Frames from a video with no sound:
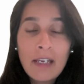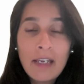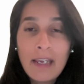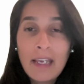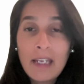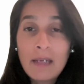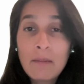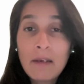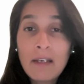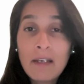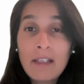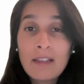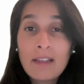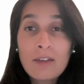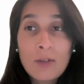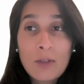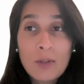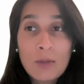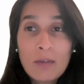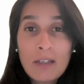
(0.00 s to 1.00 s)
and my
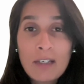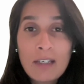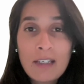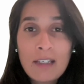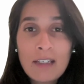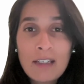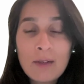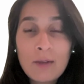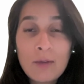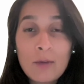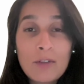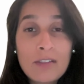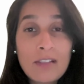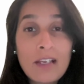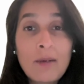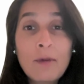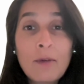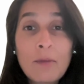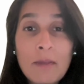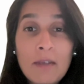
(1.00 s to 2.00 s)
little human, who is
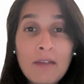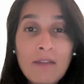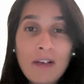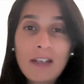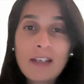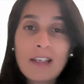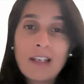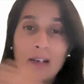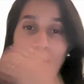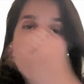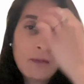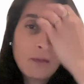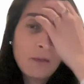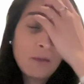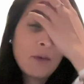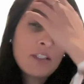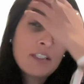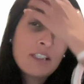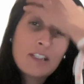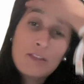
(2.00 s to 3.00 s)
not with me right now,
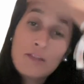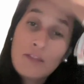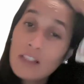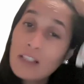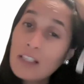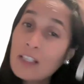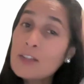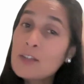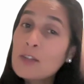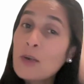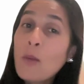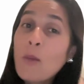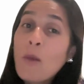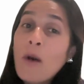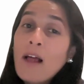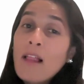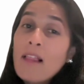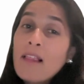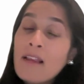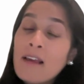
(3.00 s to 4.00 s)
wasn't feeling so
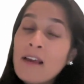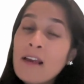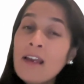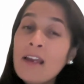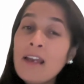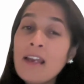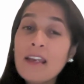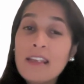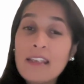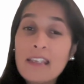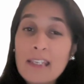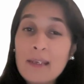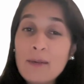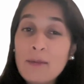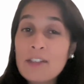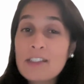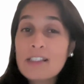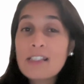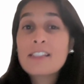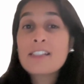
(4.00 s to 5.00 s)
well. He
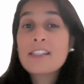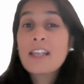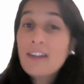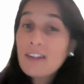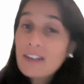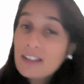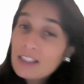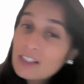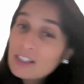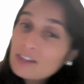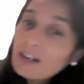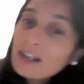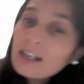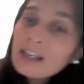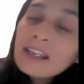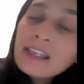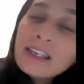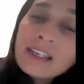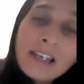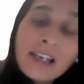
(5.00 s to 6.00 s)
was hysterically
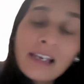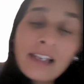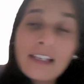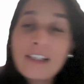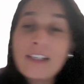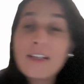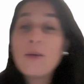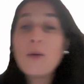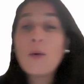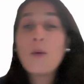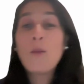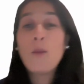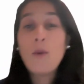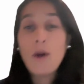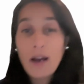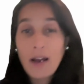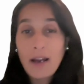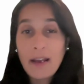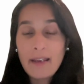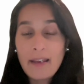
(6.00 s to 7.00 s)
crying, and I didn't know
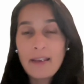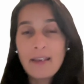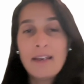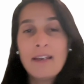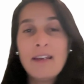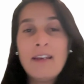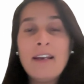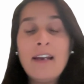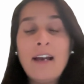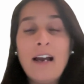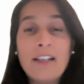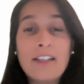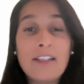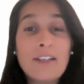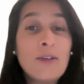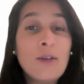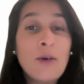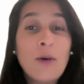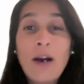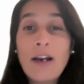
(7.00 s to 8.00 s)
why. I
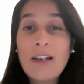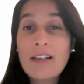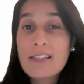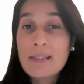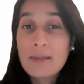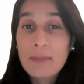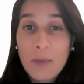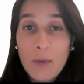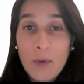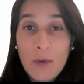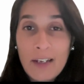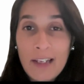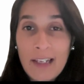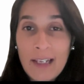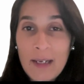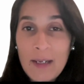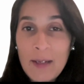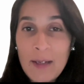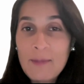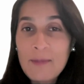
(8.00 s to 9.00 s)
didn't know how to support
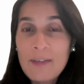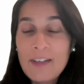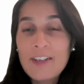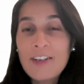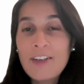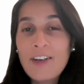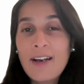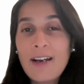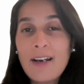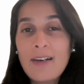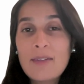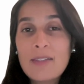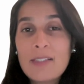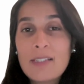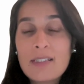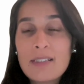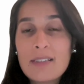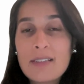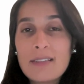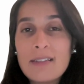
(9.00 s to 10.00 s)
him, didn't know how
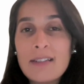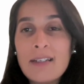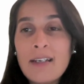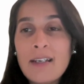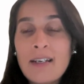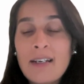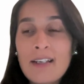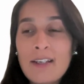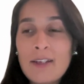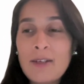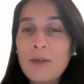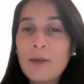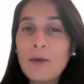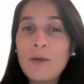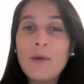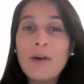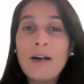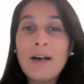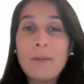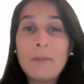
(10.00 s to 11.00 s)
to,
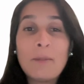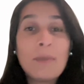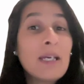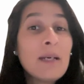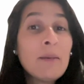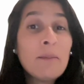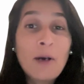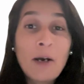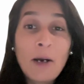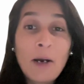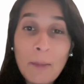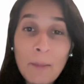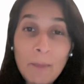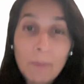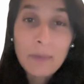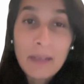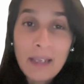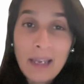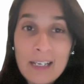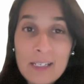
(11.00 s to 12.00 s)
be a
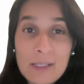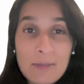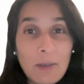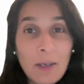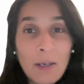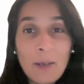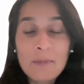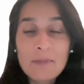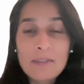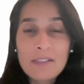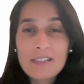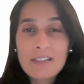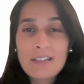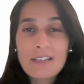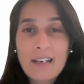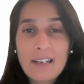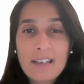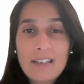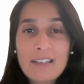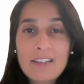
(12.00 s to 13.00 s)
mom, be ex-mom, to
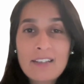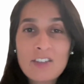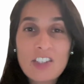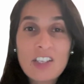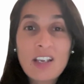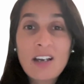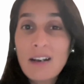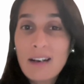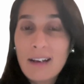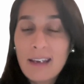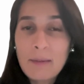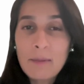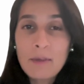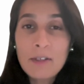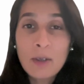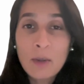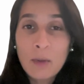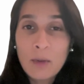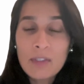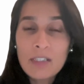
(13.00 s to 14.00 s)
kind of just hug him
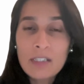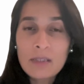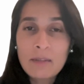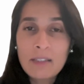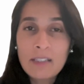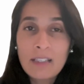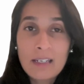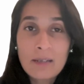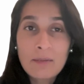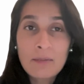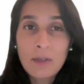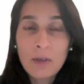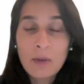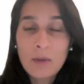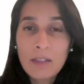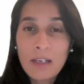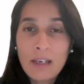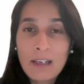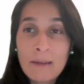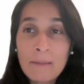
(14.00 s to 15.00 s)
and hold him and let him
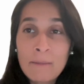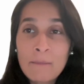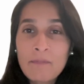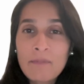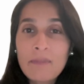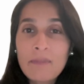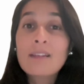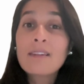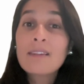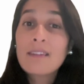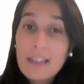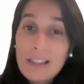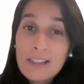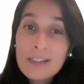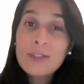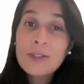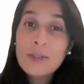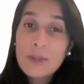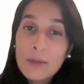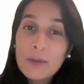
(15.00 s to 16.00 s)
know that
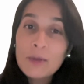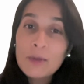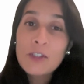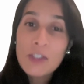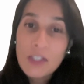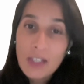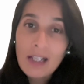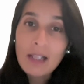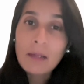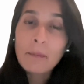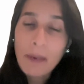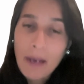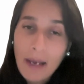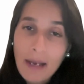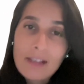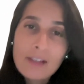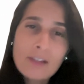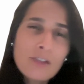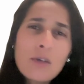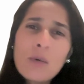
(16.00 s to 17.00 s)
this too shall
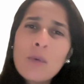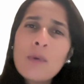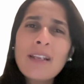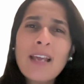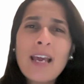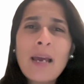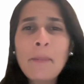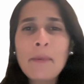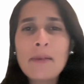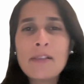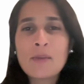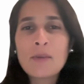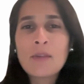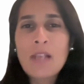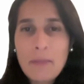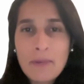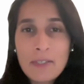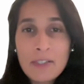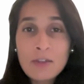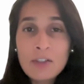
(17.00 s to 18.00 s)
pass. So what happens? What
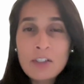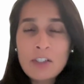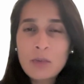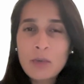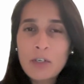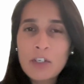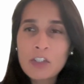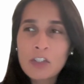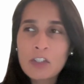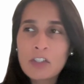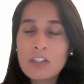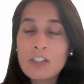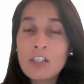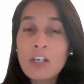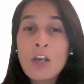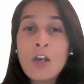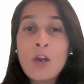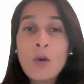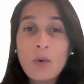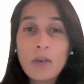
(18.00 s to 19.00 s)
happens in those situations
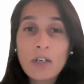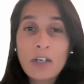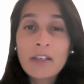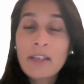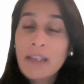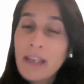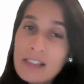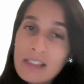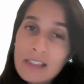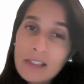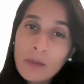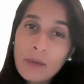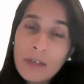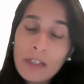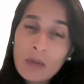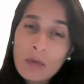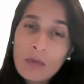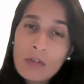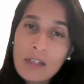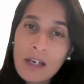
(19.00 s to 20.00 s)
when our kids are
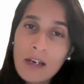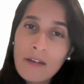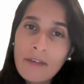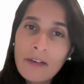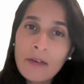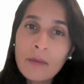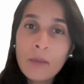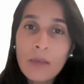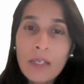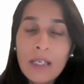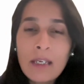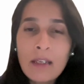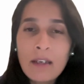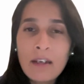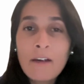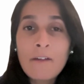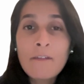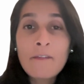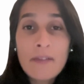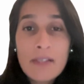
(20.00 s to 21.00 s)
going through stuff and we
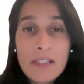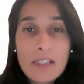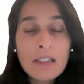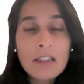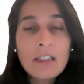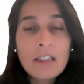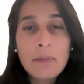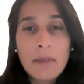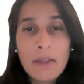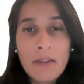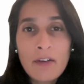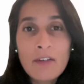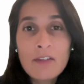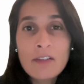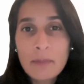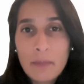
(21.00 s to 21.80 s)
cannot physically be there to